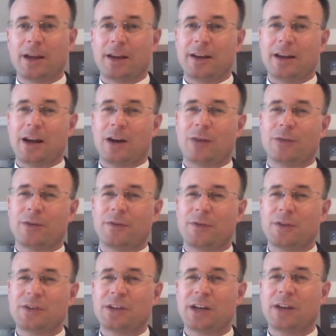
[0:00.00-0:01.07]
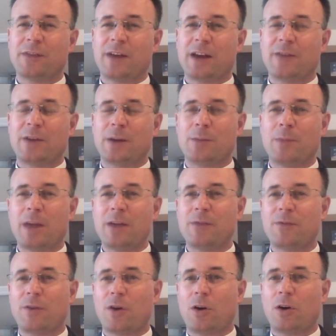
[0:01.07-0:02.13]
Now, the first Sunday of Advent may
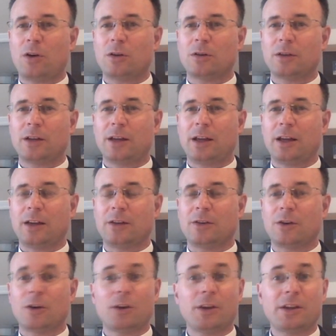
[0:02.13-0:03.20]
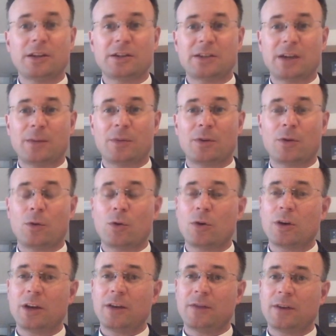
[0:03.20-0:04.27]
fall in early December
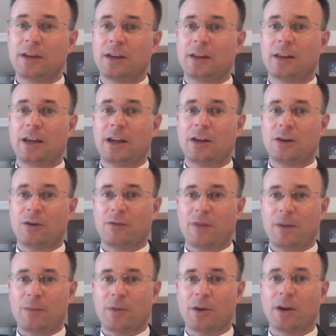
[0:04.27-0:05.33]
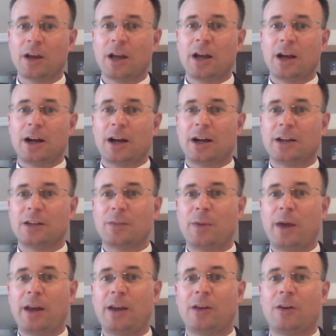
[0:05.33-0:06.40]
or even in late November,
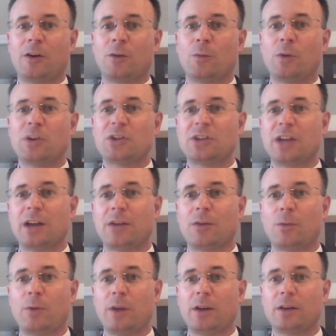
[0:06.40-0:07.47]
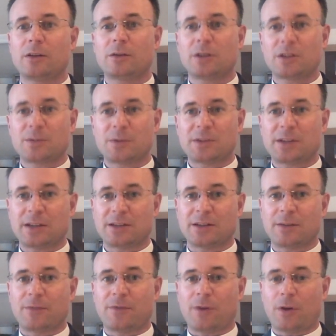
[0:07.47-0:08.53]
depending on which day of the week Christmas ends
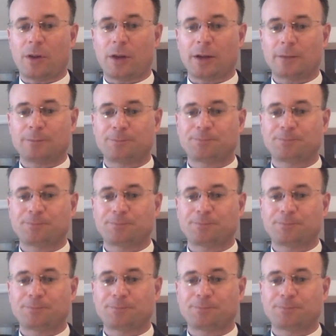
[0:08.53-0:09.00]
up falling.